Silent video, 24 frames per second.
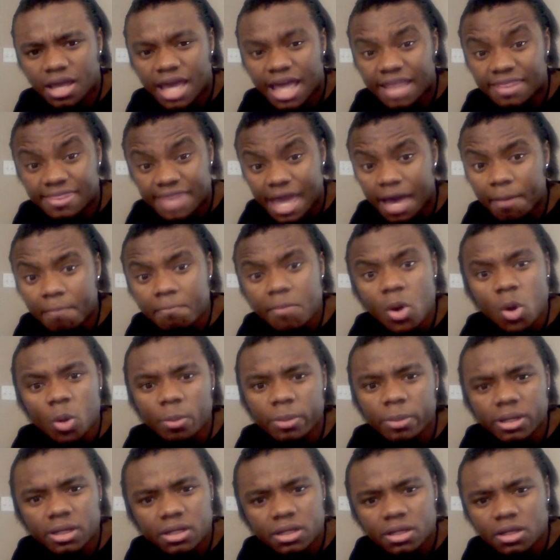At that
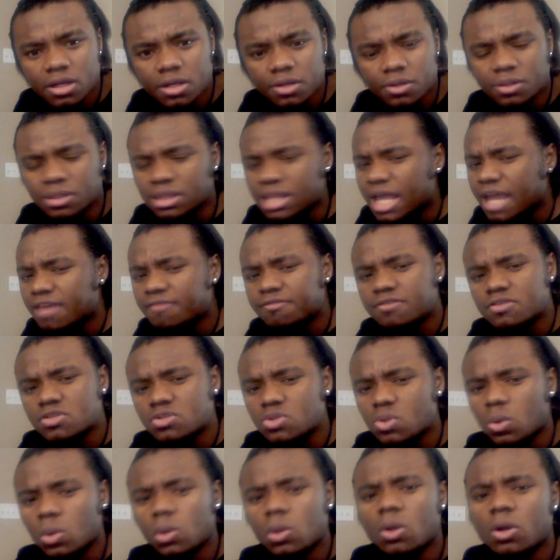moment, your life is
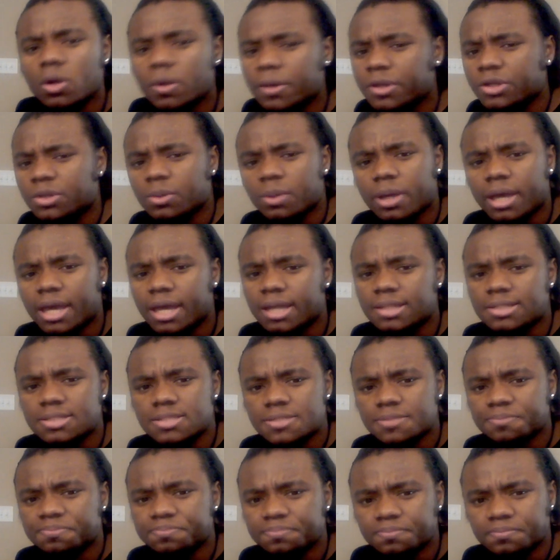no longer in your hands.